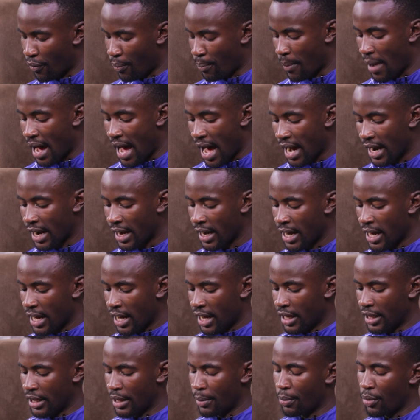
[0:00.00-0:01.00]
of Mark,
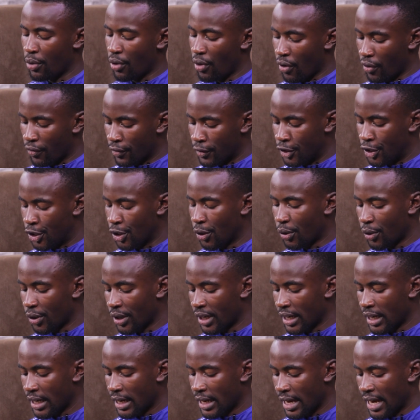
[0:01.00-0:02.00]
in the book of
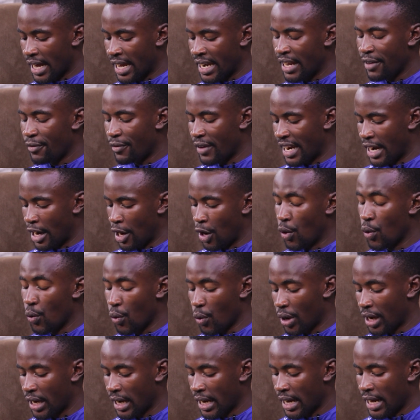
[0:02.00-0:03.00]
John, and even
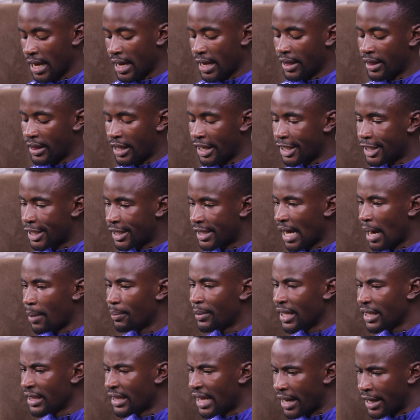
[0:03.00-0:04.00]
Luke, there is
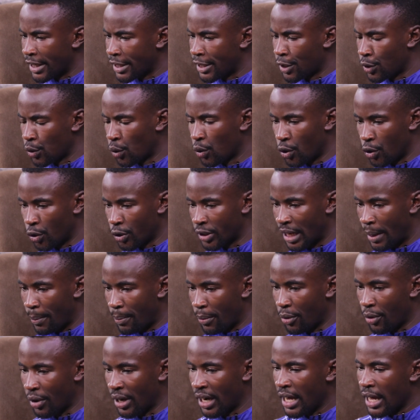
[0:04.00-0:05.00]
something that is so
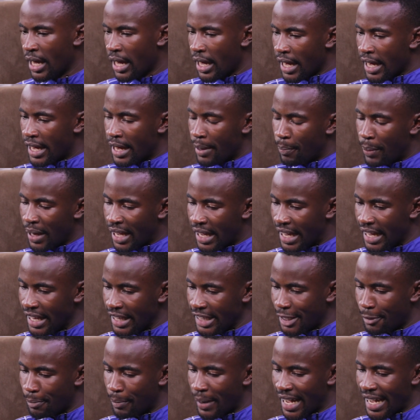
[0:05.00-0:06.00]
notable. He
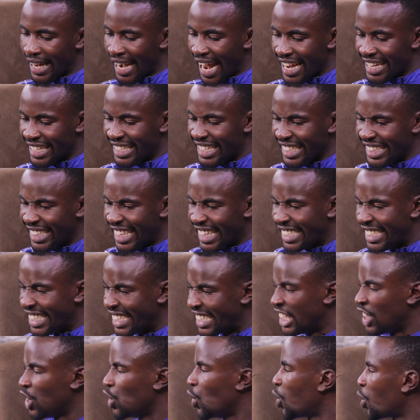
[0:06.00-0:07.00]
begins by writing the
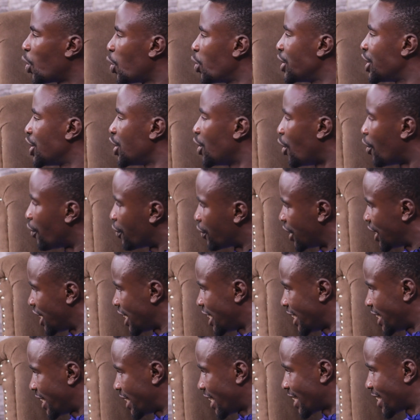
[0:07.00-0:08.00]
genealogy of
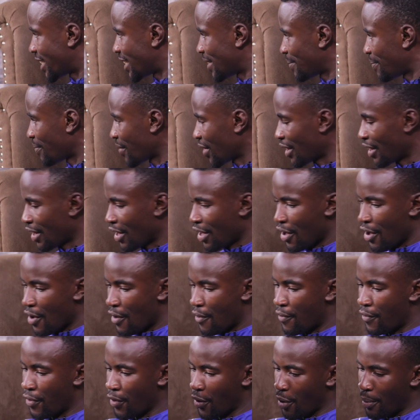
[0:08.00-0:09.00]
Jesus
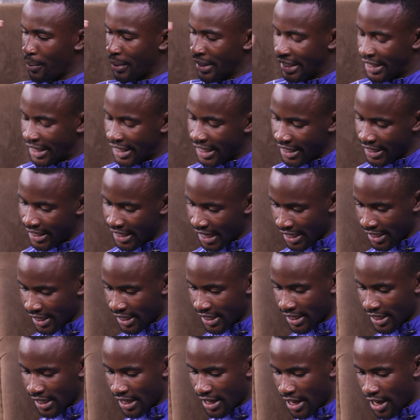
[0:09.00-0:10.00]
from
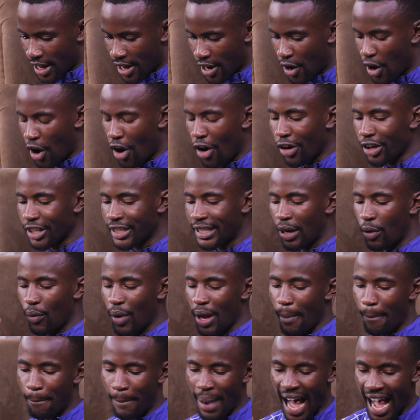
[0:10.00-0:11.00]
Jesus all the
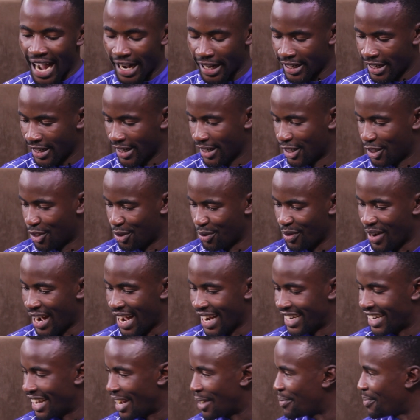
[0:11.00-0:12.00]
way back to
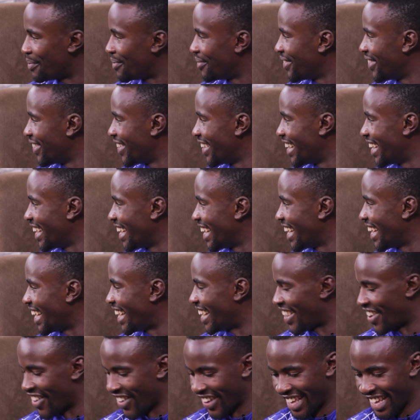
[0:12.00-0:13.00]
Adam.
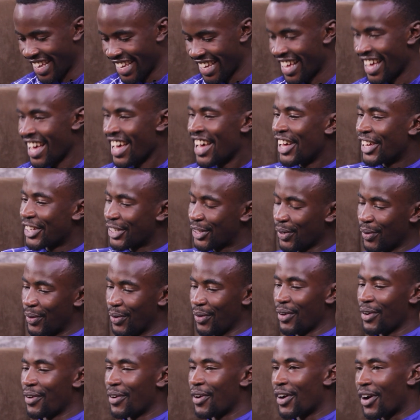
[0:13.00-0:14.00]
Okay?
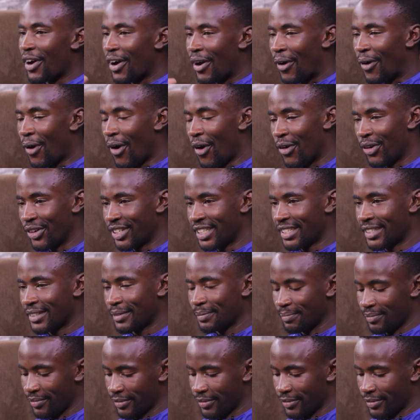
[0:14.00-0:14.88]
So, God